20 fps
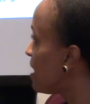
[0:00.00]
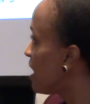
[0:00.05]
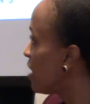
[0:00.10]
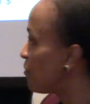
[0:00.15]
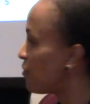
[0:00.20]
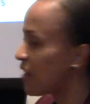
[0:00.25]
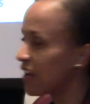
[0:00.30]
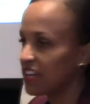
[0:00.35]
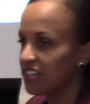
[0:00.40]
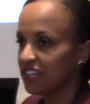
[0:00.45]

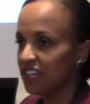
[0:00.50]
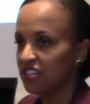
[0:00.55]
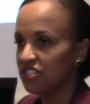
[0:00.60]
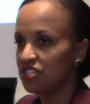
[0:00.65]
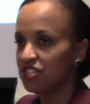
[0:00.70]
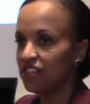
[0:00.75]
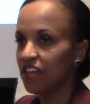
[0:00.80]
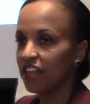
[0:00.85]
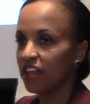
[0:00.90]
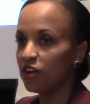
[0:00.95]
and
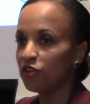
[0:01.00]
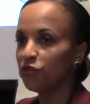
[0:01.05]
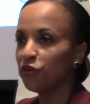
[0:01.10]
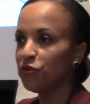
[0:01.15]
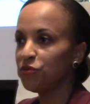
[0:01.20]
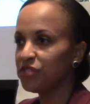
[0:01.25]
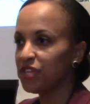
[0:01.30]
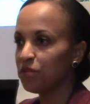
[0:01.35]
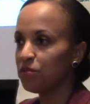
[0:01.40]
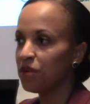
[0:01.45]
recognition that our
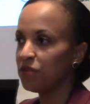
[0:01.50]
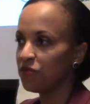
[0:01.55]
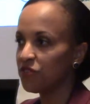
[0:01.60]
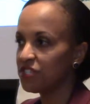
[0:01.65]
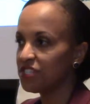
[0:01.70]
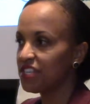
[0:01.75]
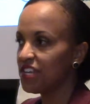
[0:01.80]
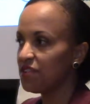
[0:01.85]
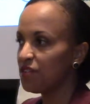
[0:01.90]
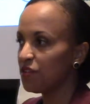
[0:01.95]
groups have been
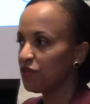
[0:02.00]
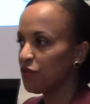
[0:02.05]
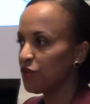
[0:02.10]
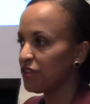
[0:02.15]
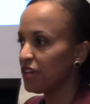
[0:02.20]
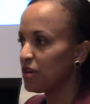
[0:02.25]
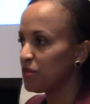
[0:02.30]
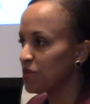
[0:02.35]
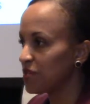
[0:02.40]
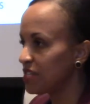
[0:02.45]
receiving
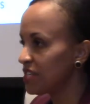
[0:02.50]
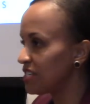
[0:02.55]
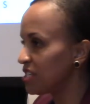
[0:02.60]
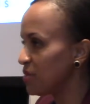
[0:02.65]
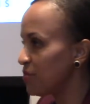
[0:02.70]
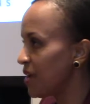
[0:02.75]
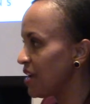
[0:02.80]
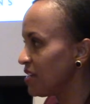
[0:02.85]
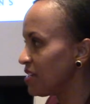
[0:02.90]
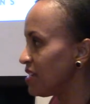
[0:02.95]
for their
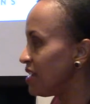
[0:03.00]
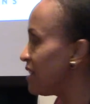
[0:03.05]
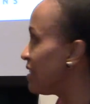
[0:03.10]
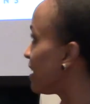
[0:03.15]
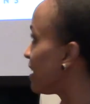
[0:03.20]
participation in the